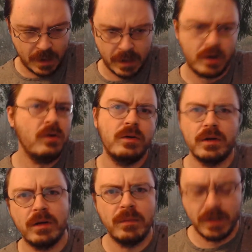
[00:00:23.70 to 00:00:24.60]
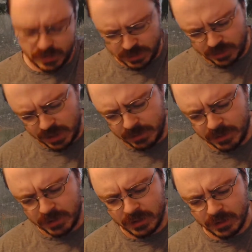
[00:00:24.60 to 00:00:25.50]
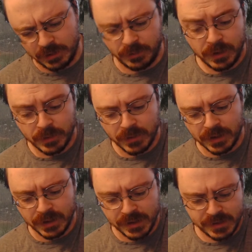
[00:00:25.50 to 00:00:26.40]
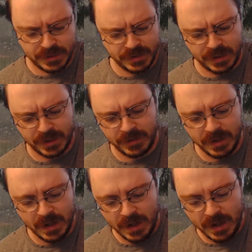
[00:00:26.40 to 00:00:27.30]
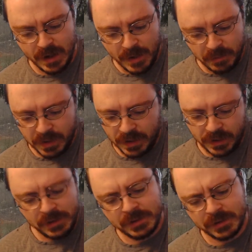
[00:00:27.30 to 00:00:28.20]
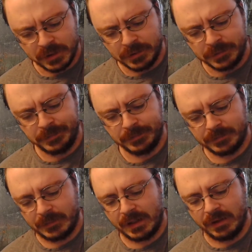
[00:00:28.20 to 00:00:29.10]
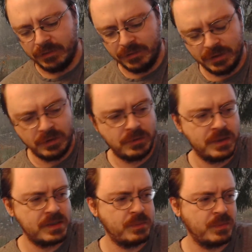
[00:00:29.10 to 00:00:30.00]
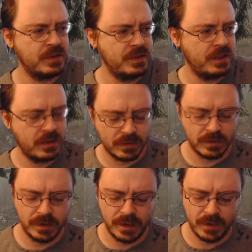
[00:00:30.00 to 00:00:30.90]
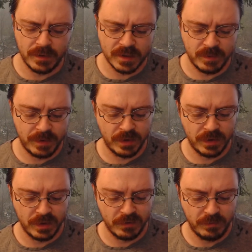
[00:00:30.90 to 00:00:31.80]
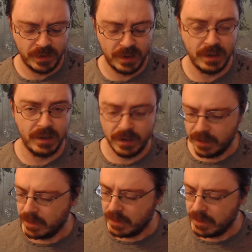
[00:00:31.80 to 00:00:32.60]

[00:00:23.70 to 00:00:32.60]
like, oh, you're gonna be on stream, you're gonna look really, really nice today. But also, I feel what's particularly in the spirit of being